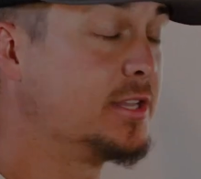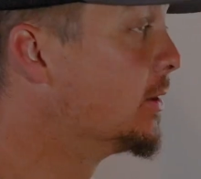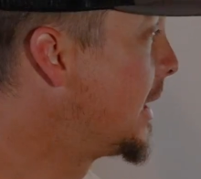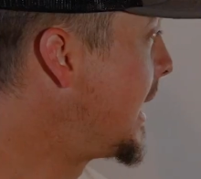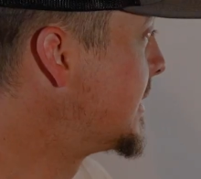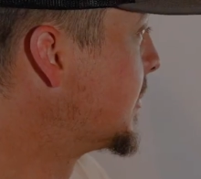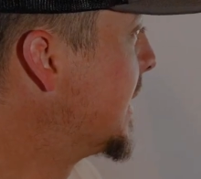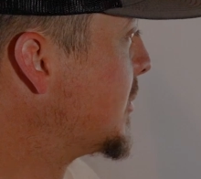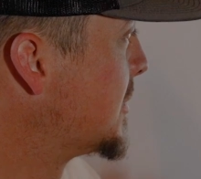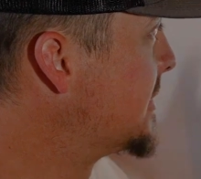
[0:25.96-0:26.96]
and utilize the
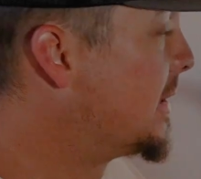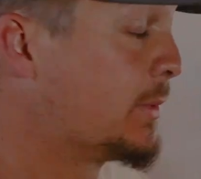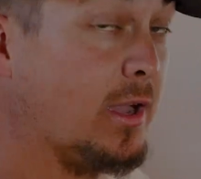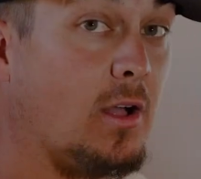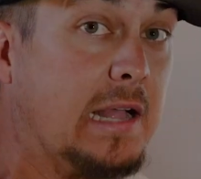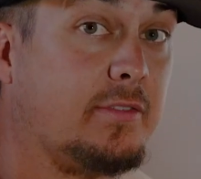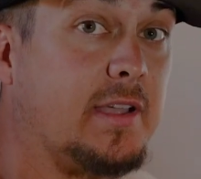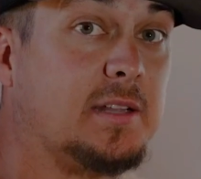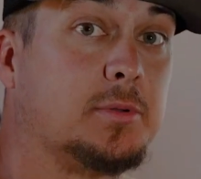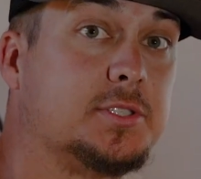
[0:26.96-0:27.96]
resources that we all have
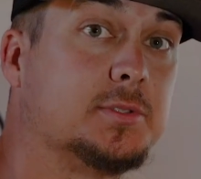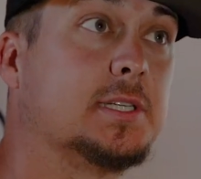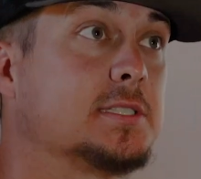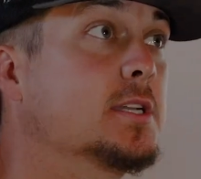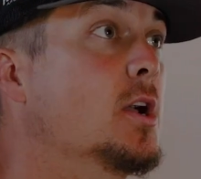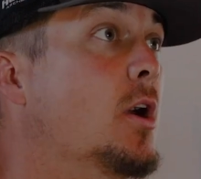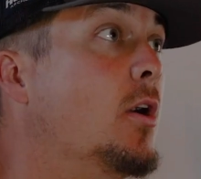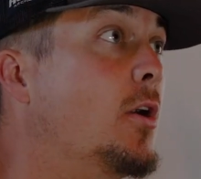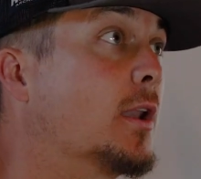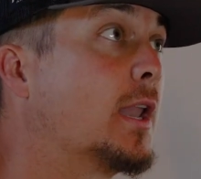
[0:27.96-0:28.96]
available to us
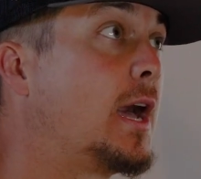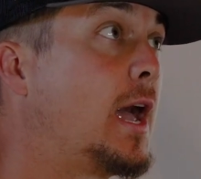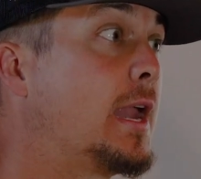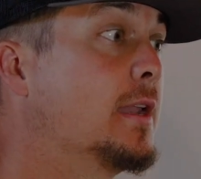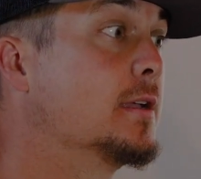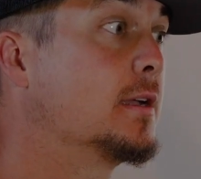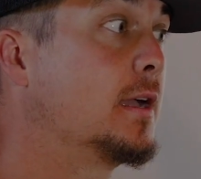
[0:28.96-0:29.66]
online